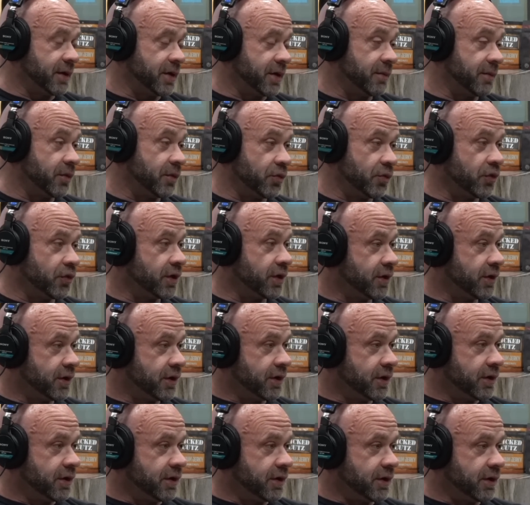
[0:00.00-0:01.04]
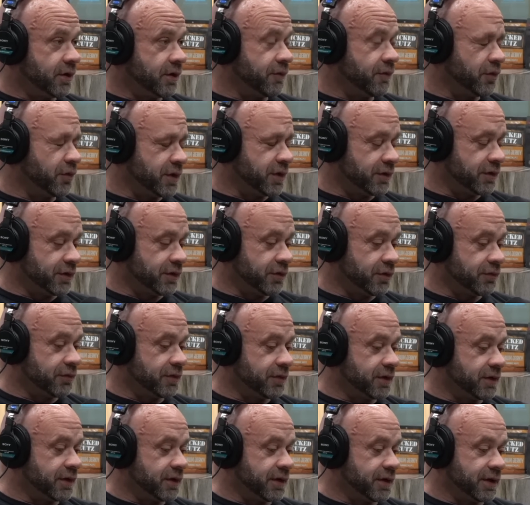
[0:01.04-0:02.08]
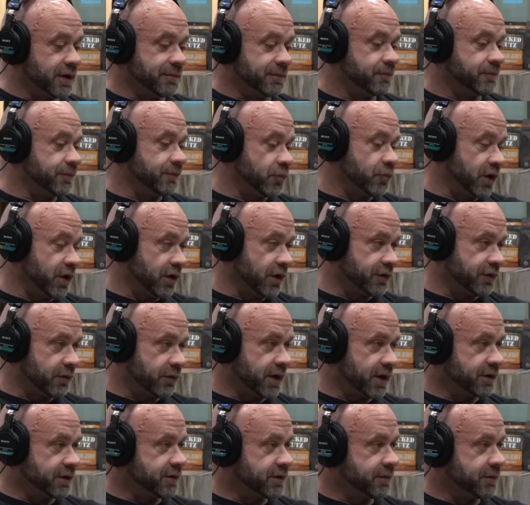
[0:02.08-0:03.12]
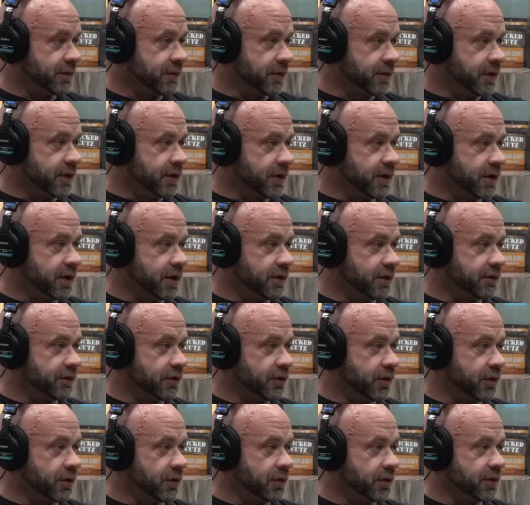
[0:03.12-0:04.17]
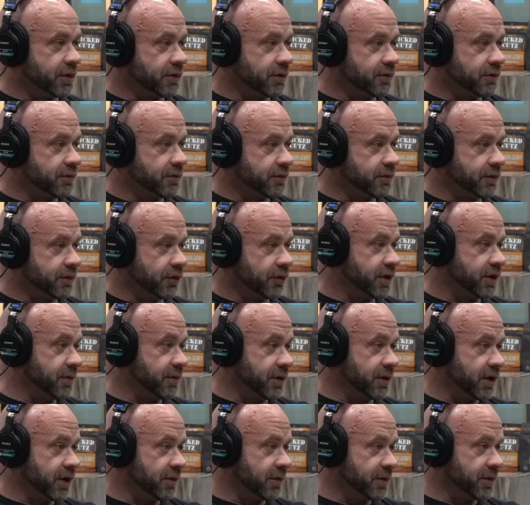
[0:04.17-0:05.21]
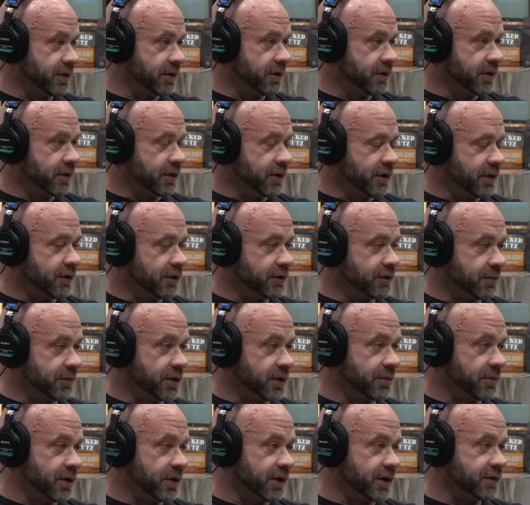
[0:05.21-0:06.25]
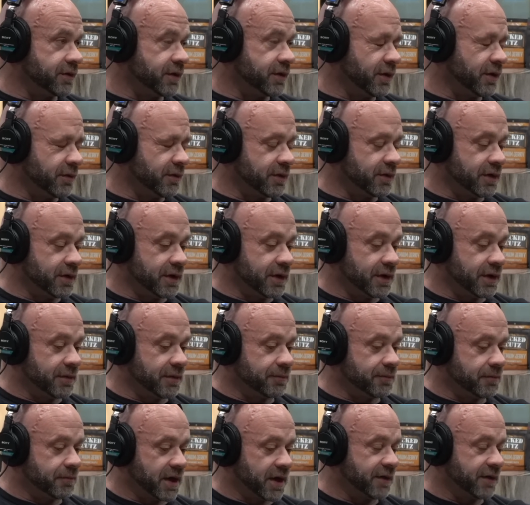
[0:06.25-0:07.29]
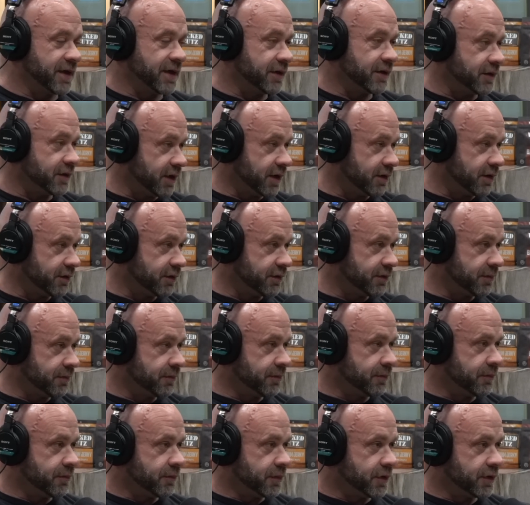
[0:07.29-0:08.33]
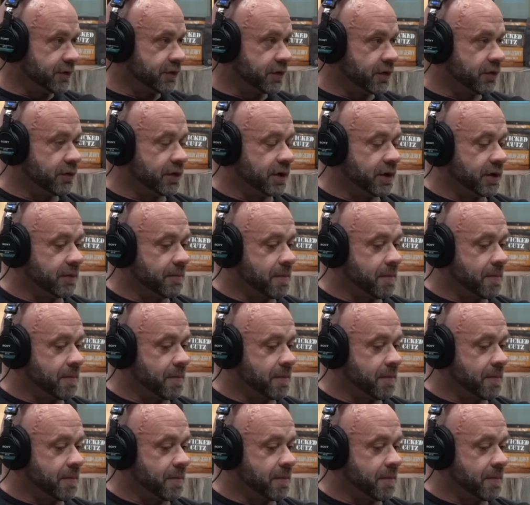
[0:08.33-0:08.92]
I'm a boy, 14 years old, and we lost the ranch. And there's no way we could keep it up, and it was a big place, and about 1,000 acres. So